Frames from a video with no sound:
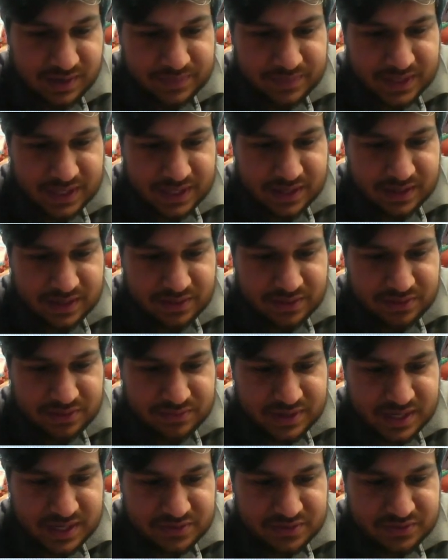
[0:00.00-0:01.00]

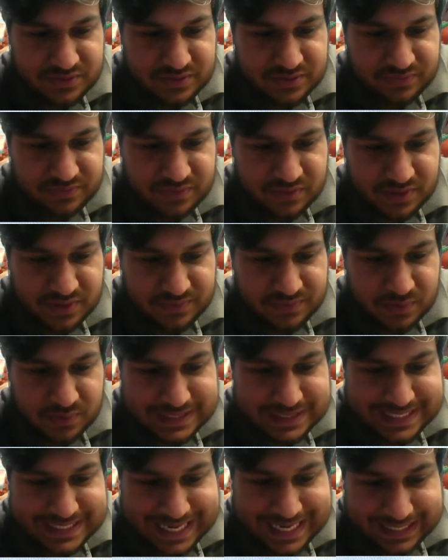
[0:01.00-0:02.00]
344
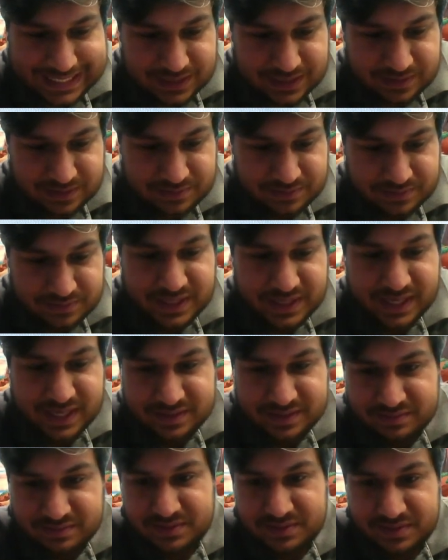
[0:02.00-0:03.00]
attack,
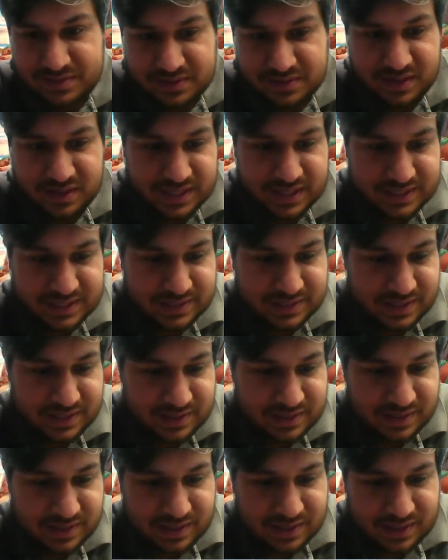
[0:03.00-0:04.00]
again, just got high attack.
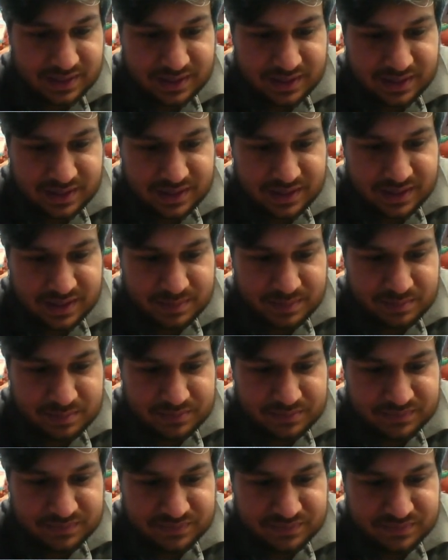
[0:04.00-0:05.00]

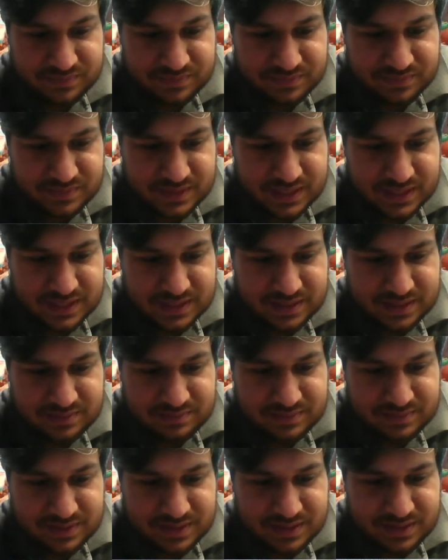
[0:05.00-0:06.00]

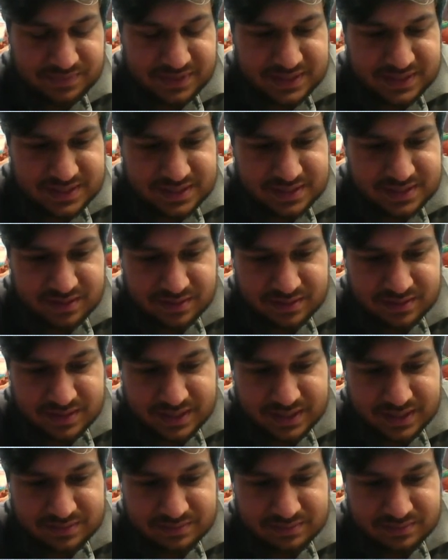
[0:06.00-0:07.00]
The defenses aren't
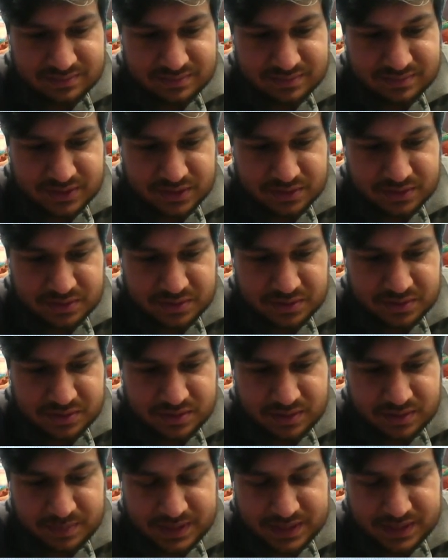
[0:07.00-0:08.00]
that
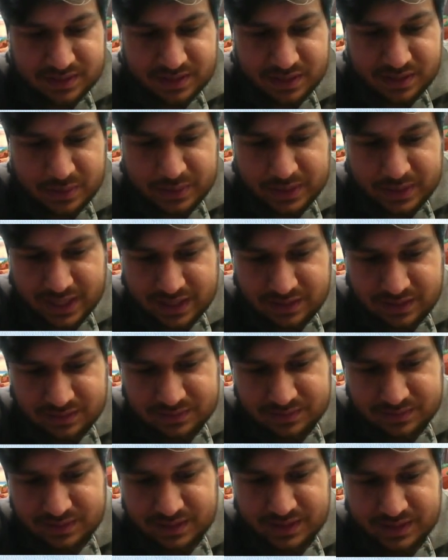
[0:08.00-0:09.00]
good, I mean, they're okay,
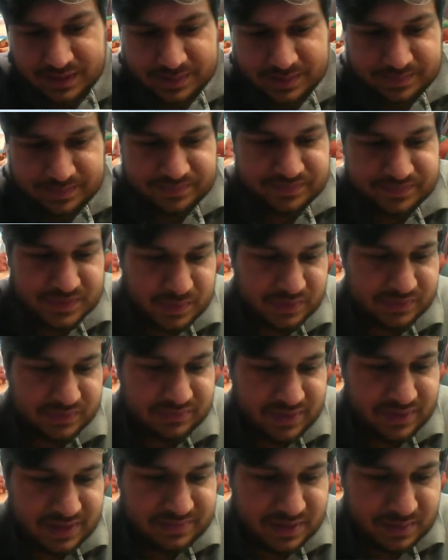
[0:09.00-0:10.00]

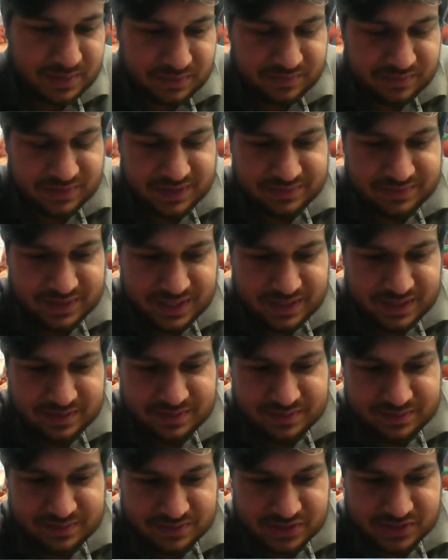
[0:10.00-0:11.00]
158
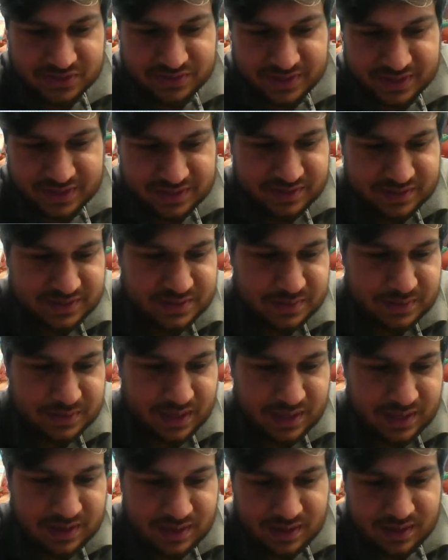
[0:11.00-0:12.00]
for a striker is
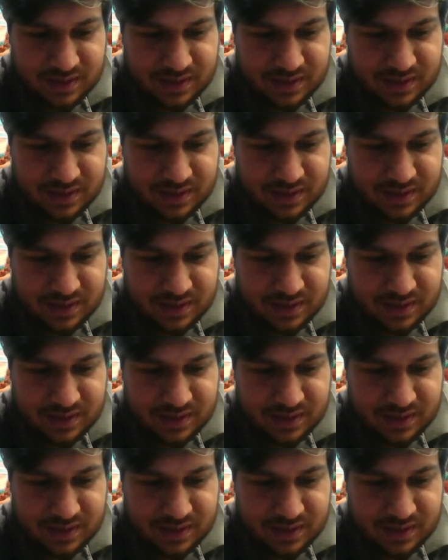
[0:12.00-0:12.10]
okay,